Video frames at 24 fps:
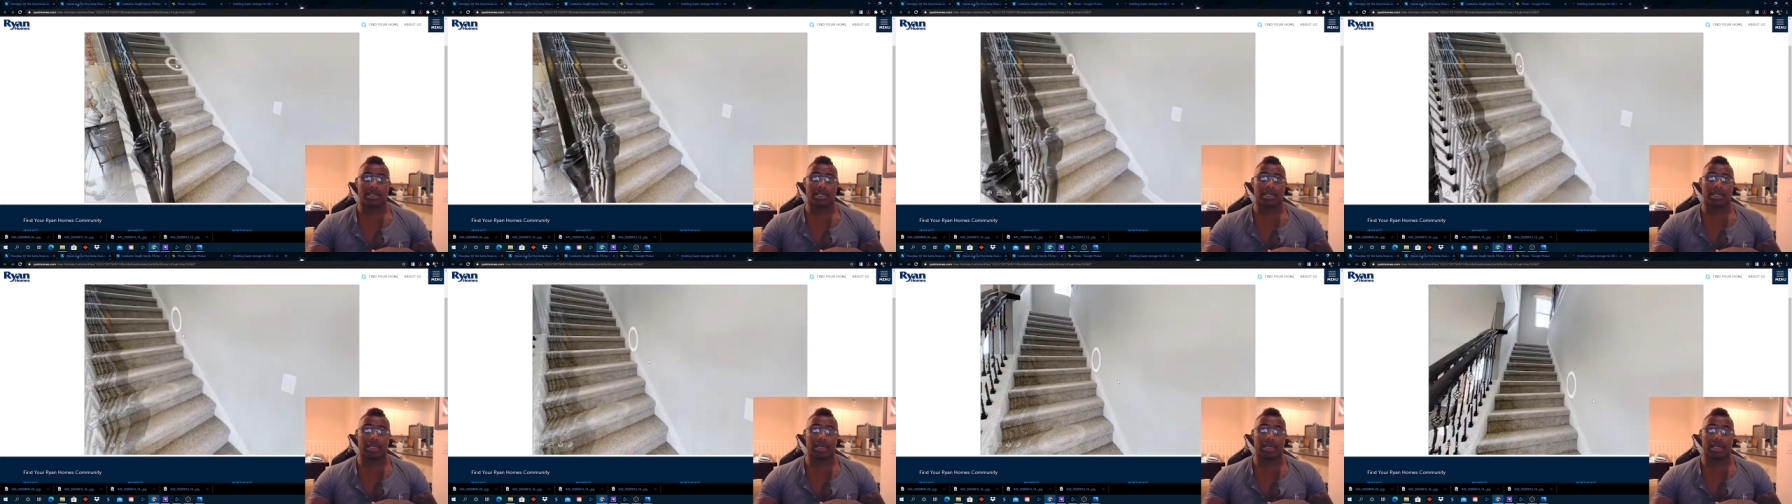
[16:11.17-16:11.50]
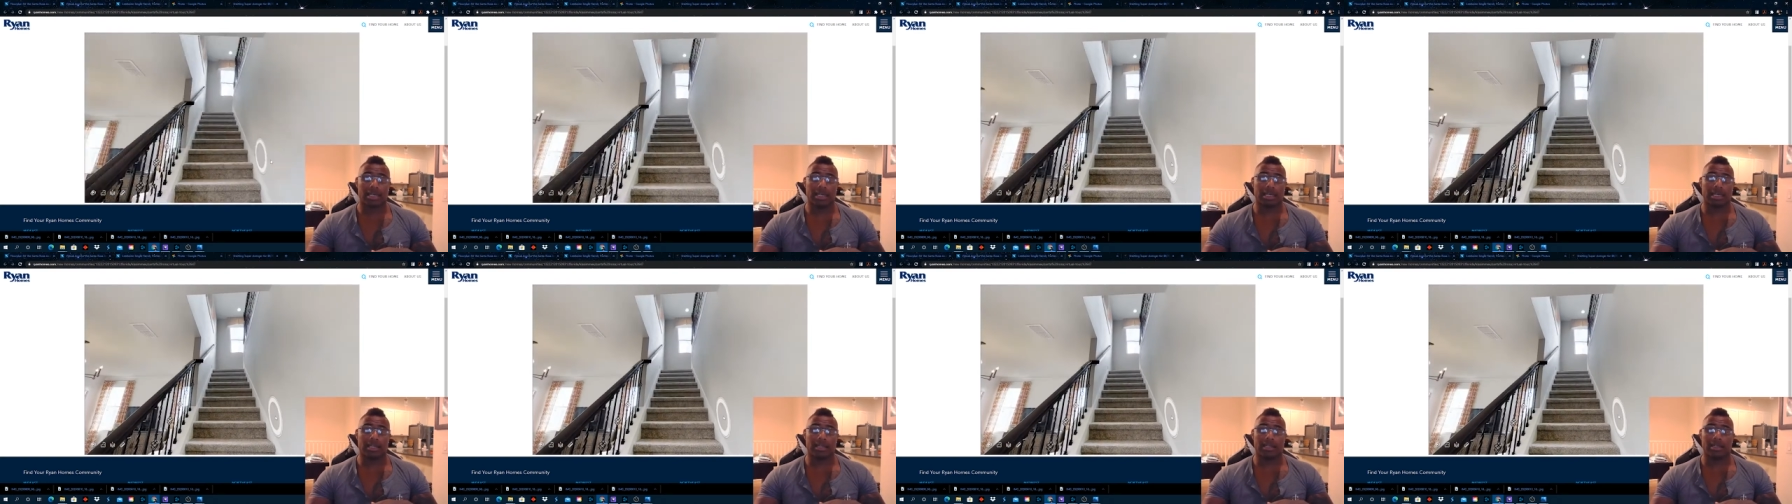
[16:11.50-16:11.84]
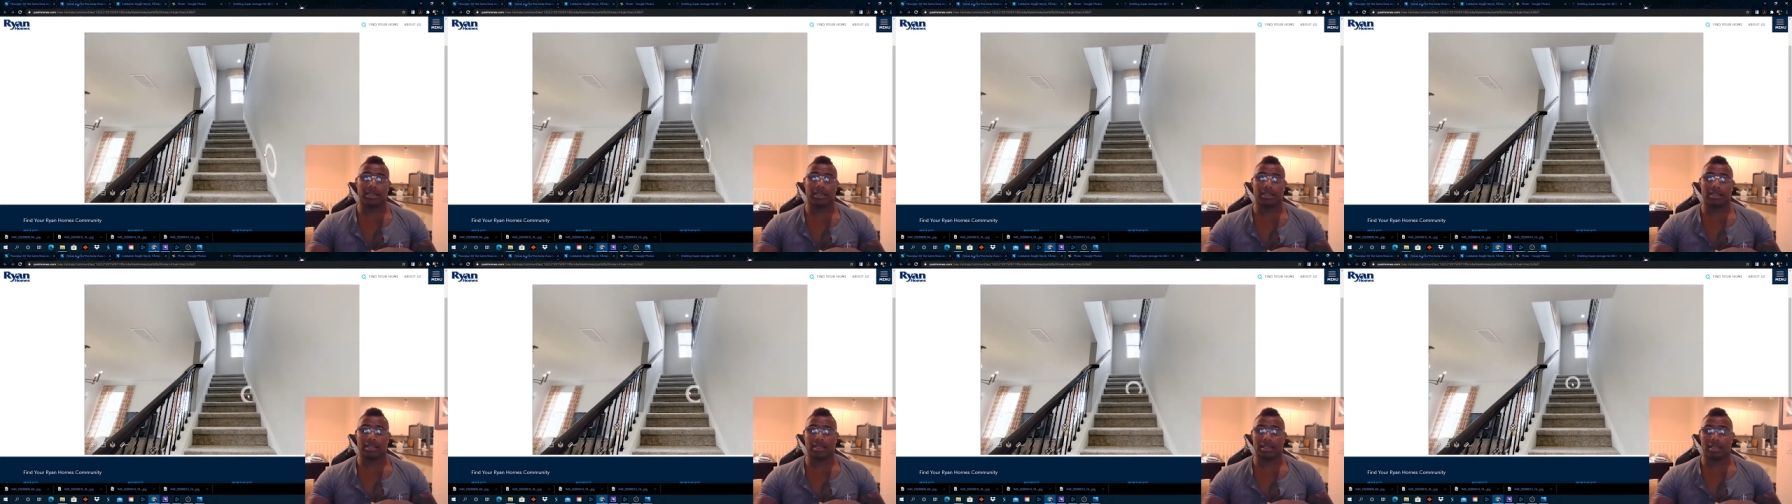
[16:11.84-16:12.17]
And
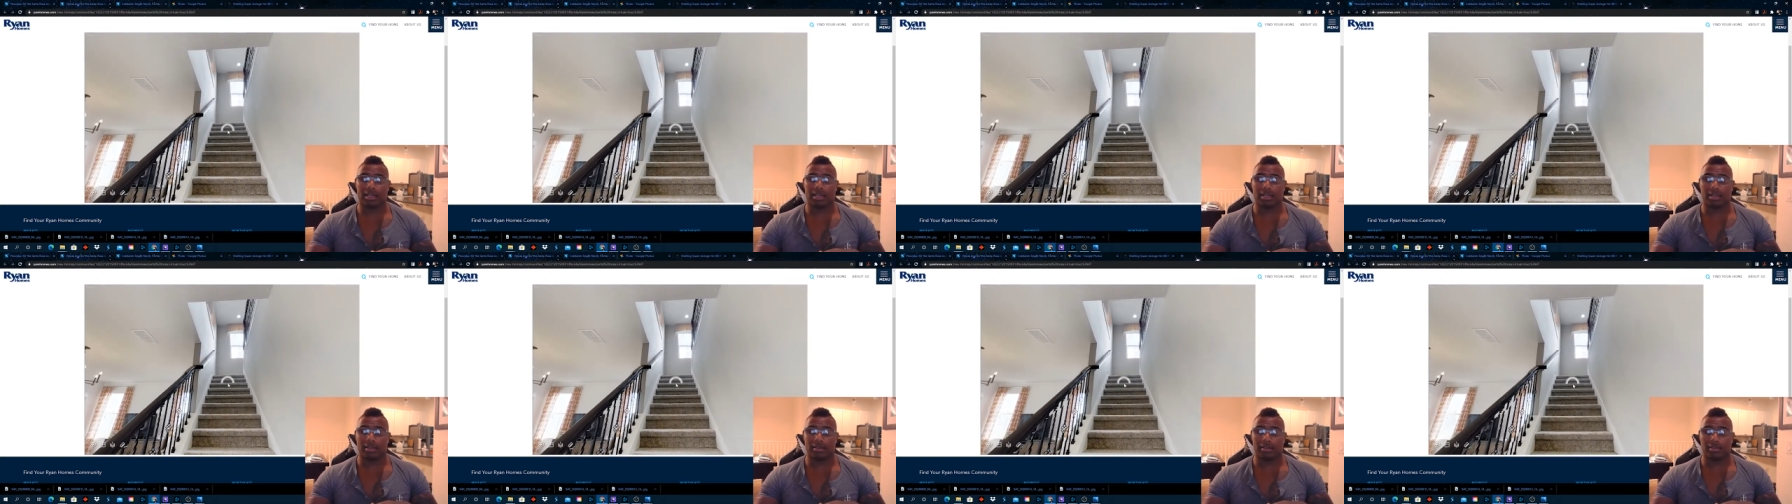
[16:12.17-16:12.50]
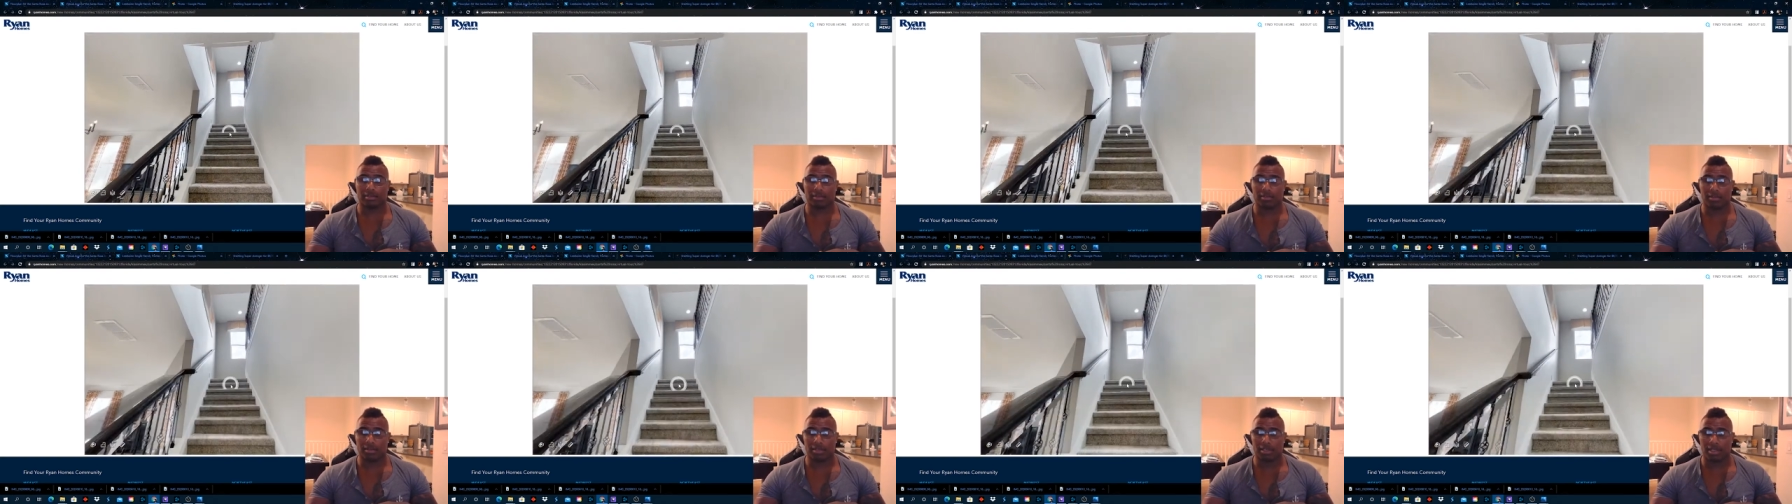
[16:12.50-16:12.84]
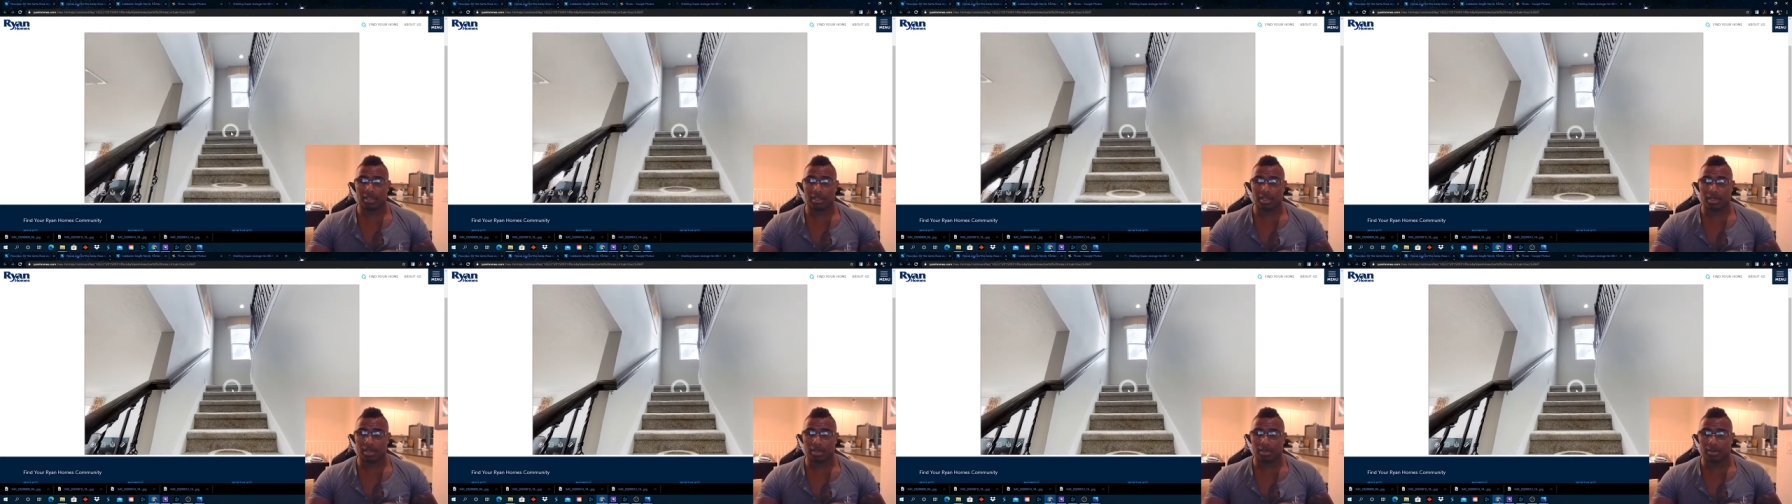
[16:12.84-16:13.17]
then, you
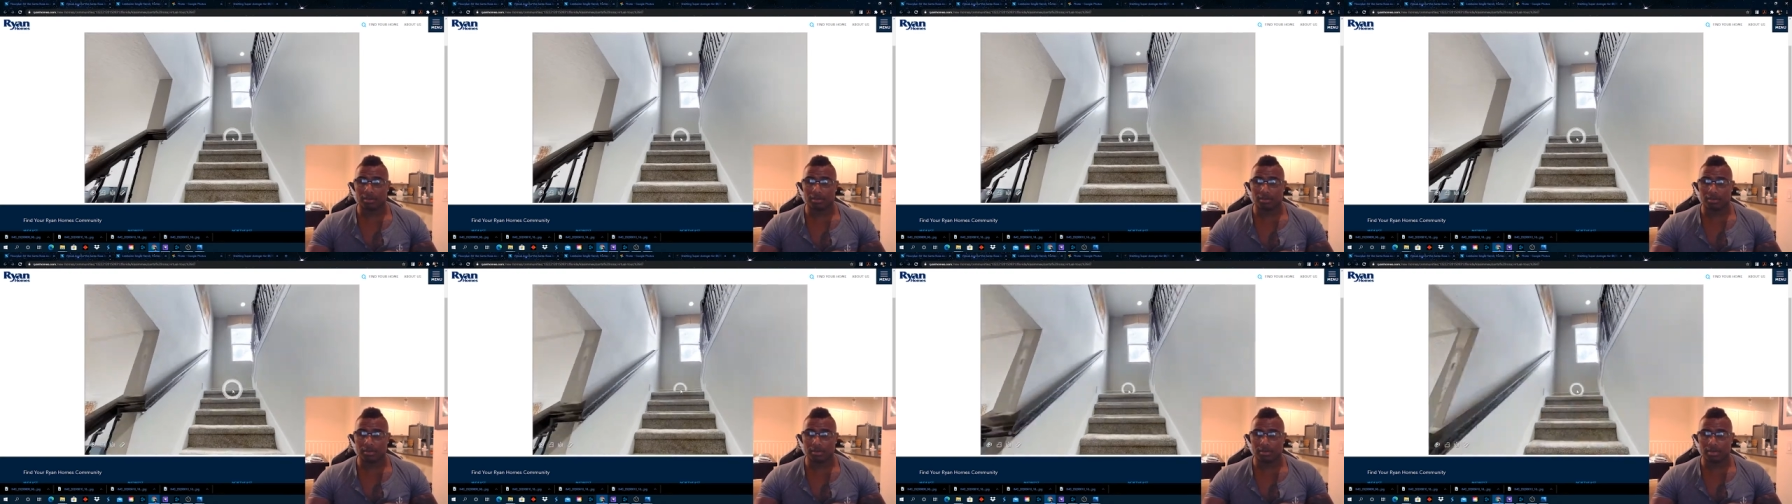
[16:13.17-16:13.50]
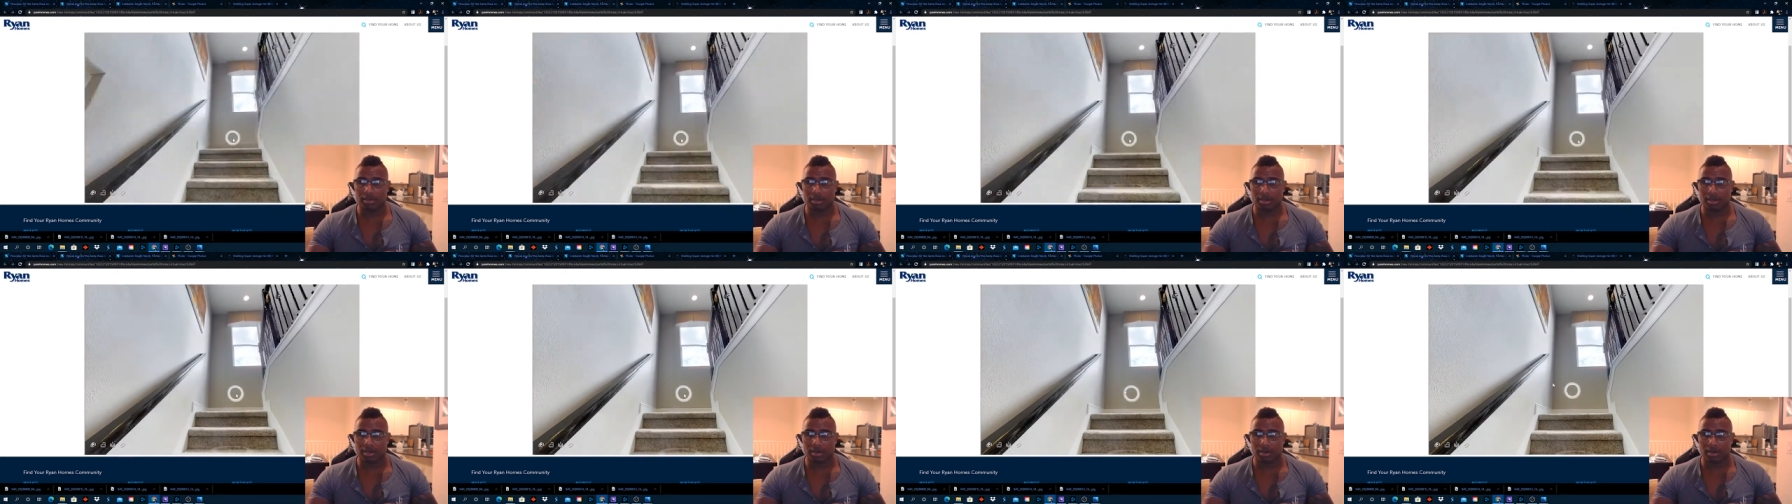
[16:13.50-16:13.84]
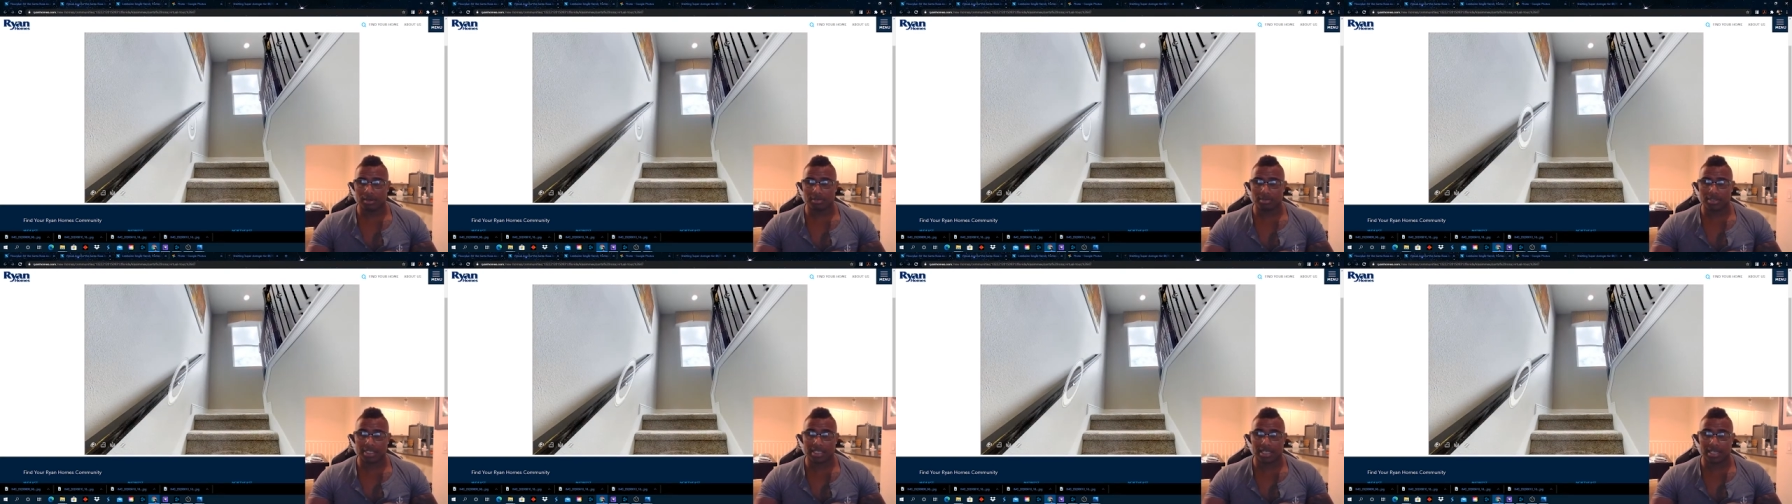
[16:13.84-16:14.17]
know, go
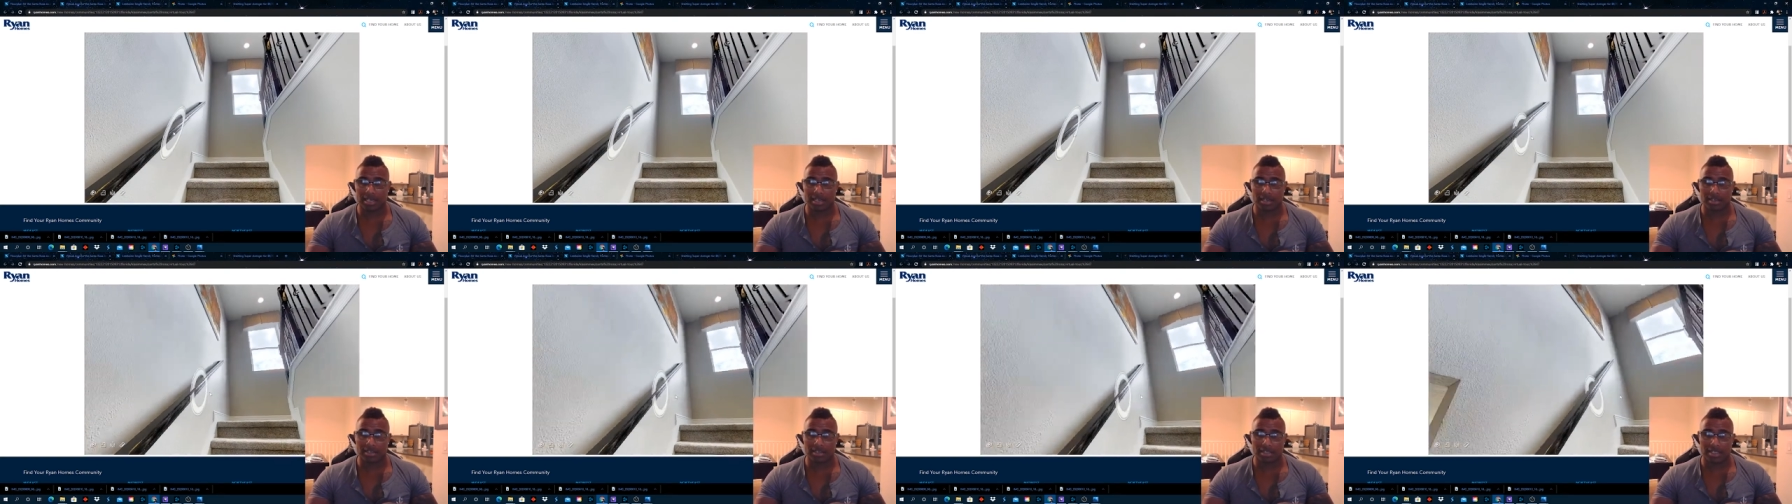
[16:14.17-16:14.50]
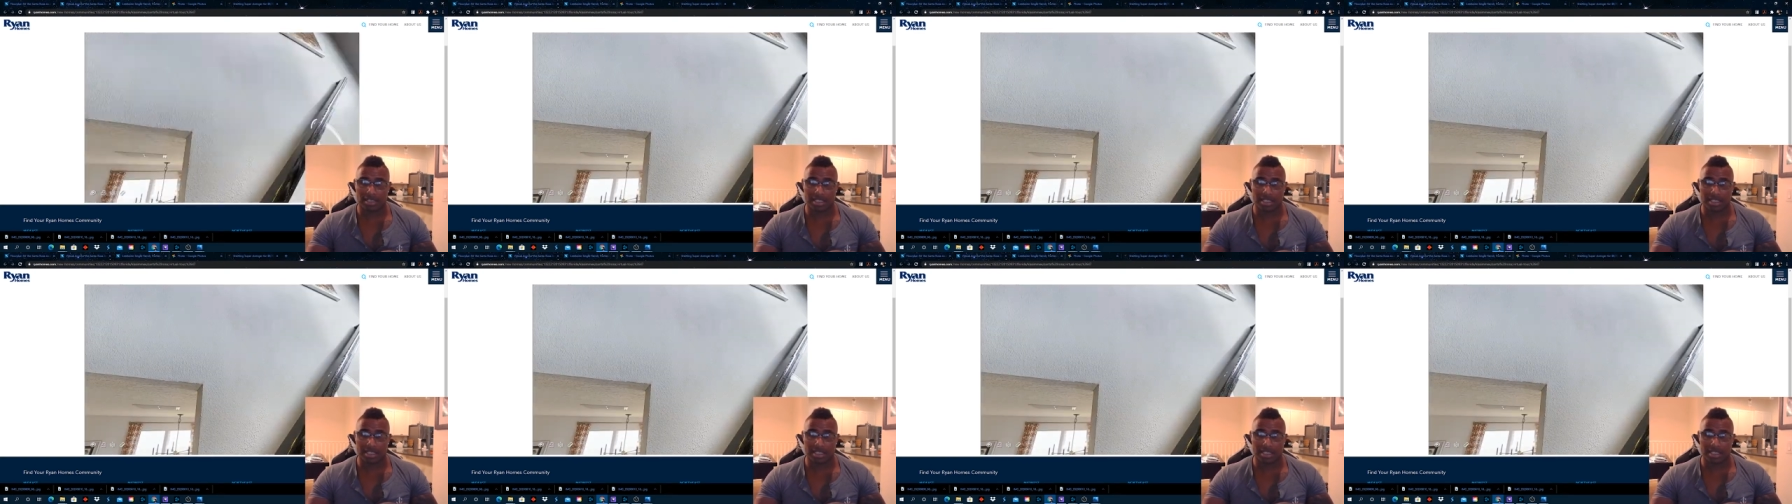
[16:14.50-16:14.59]
upstairs.